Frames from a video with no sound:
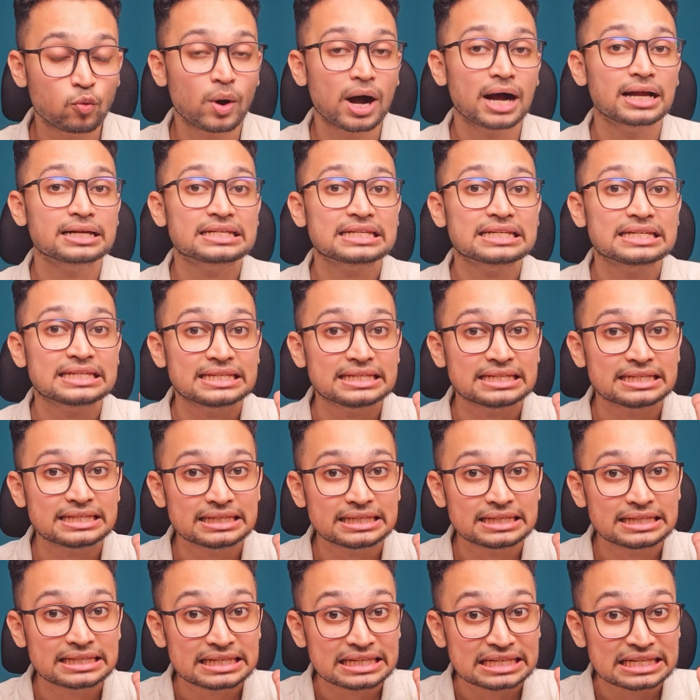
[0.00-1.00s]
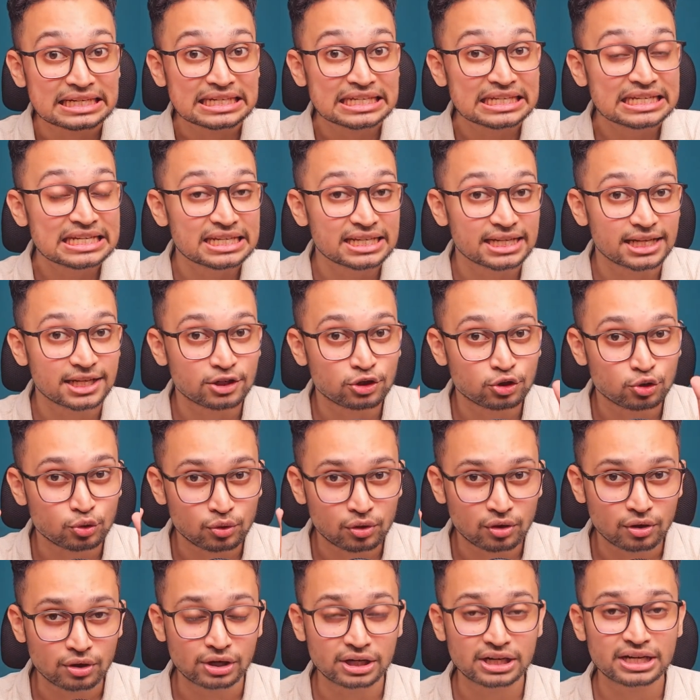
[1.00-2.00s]
what he needed to
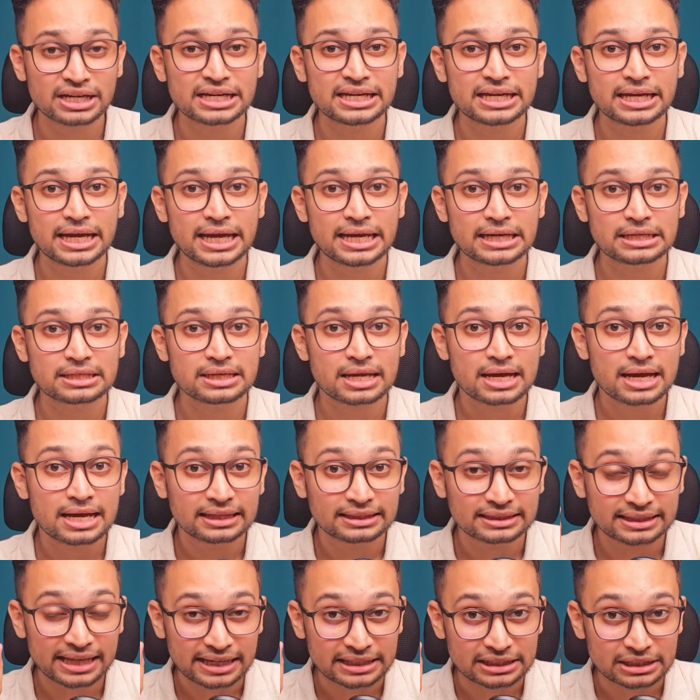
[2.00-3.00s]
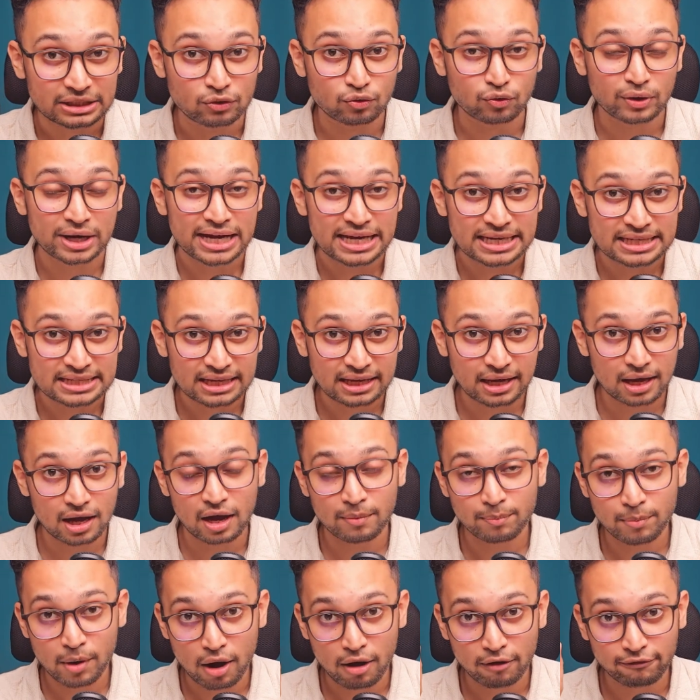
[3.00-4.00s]
create that great
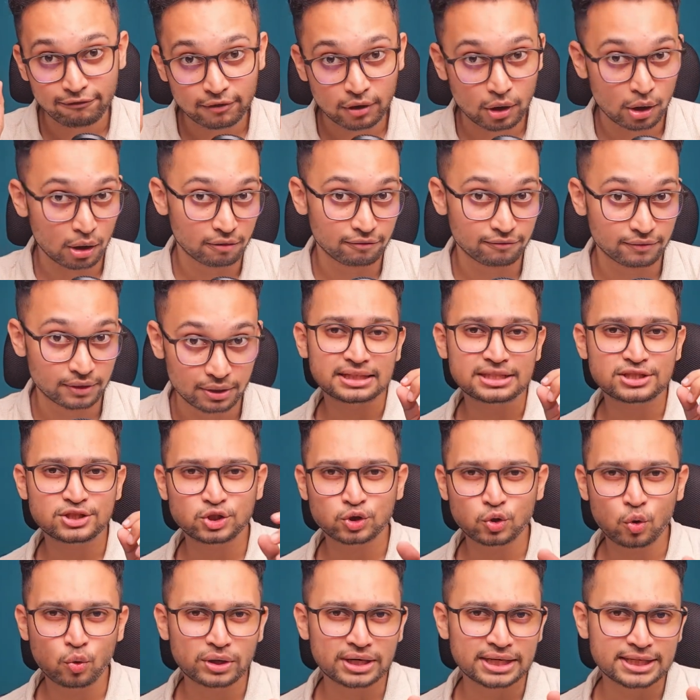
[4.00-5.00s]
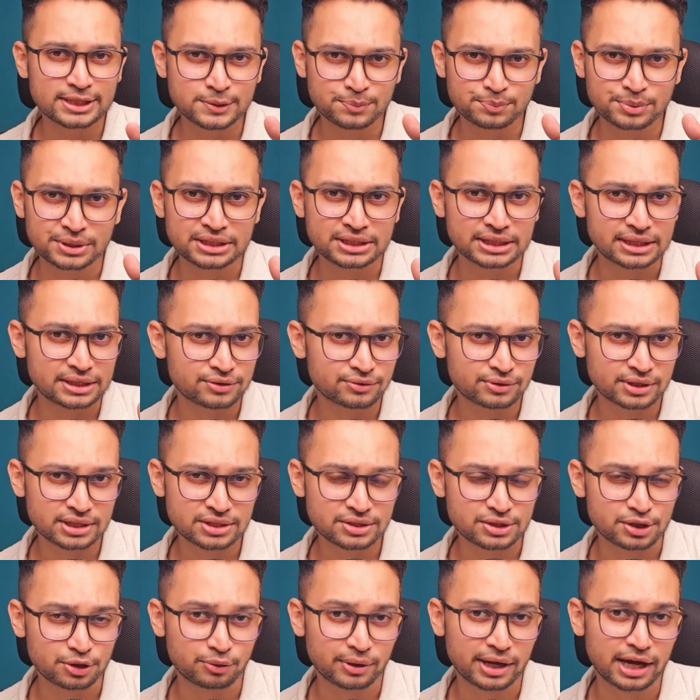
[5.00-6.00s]
cup of coffee. This story is pretty
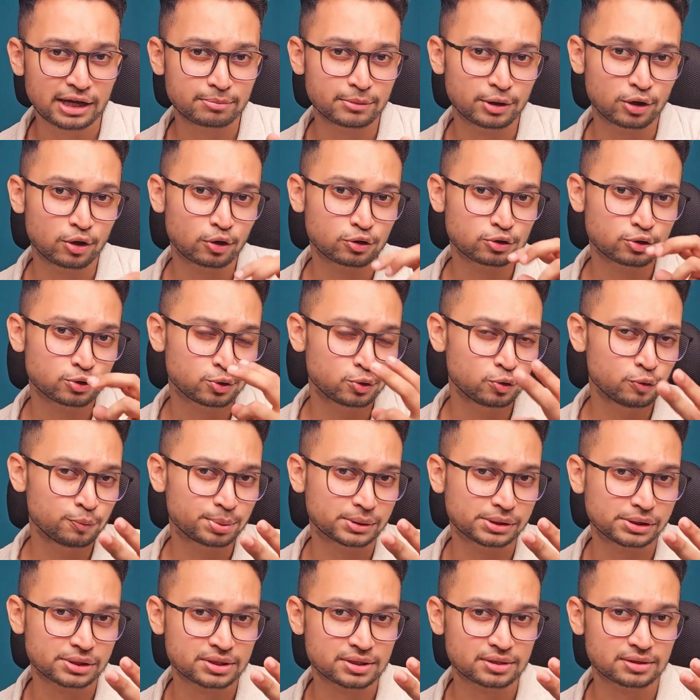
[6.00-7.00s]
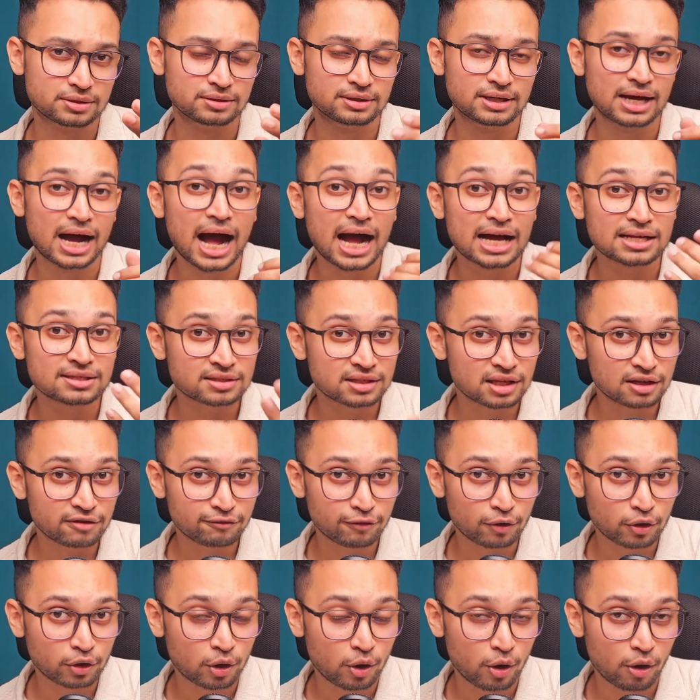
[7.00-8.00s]
interesting, right? Because two person asking
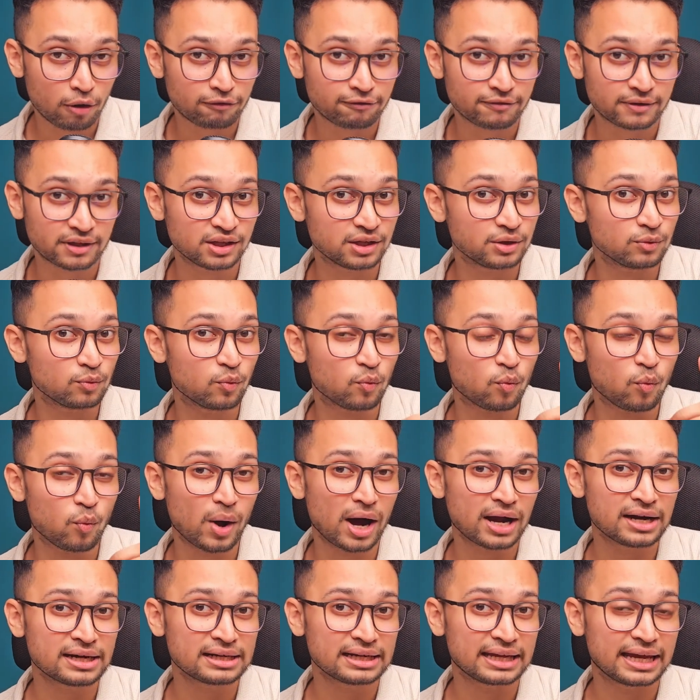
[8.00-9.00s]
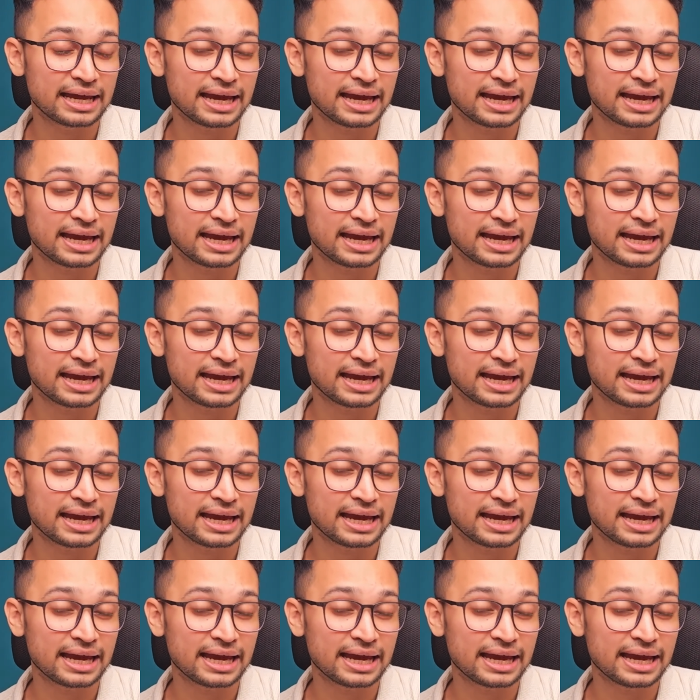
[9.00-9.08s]
for coffee, one